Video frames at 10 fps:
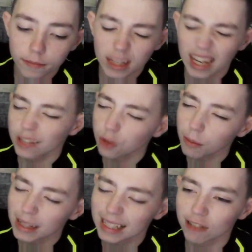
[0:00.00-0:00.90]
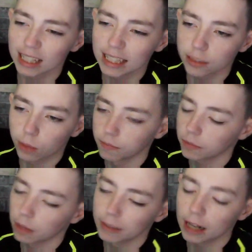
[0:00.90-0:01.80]
some may say it was an easy win.
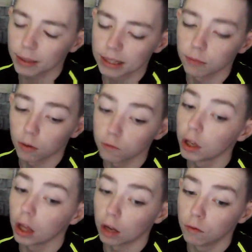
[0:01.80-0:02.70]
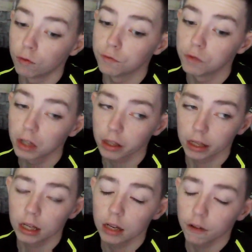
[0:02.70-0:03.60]
I mean, Aberdeen were really,
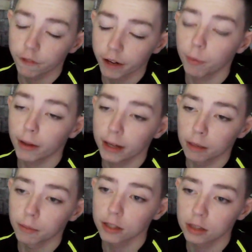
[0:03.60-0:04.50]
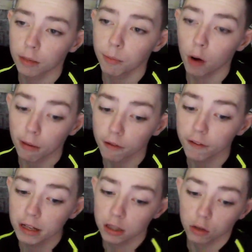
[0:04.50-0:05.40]
really fair play to them, because they've put up a
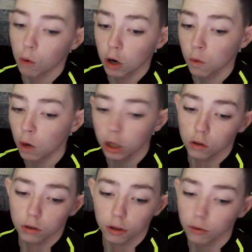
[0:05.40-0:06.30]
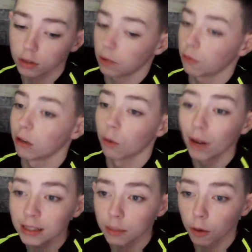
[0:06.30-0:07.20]
fight, you know, 1-1, you know, they looked like they were going to
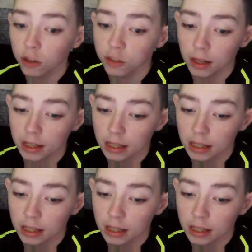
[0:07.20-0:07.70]
win, to be honest with you.